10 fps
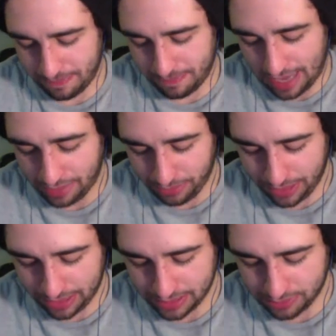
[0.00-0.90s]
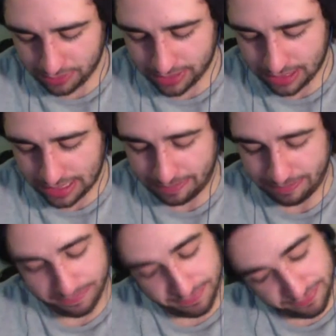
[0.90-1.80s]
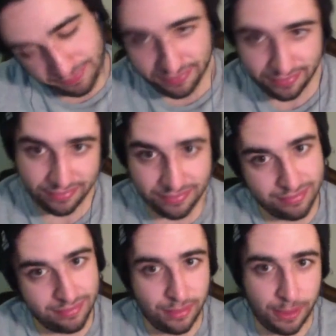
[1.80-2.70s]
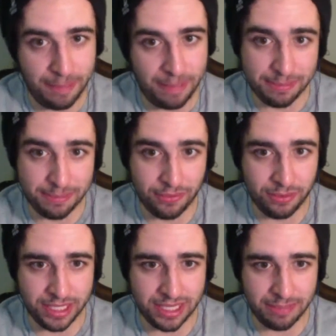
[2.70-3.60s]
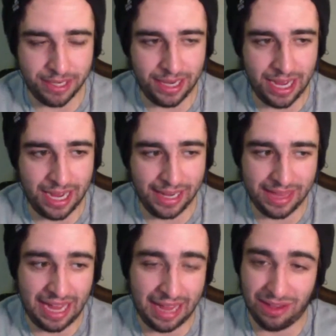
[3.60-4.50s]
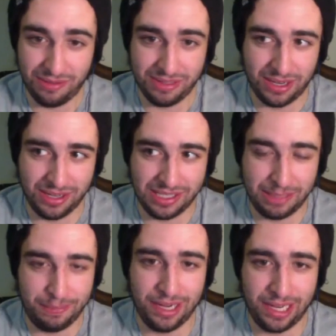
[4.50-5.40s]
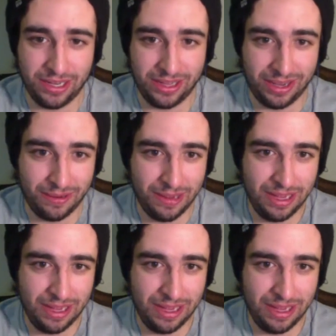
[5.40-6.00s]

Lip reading: I don't think this was the best performance. I mean, I thought it was honestly pretty good though.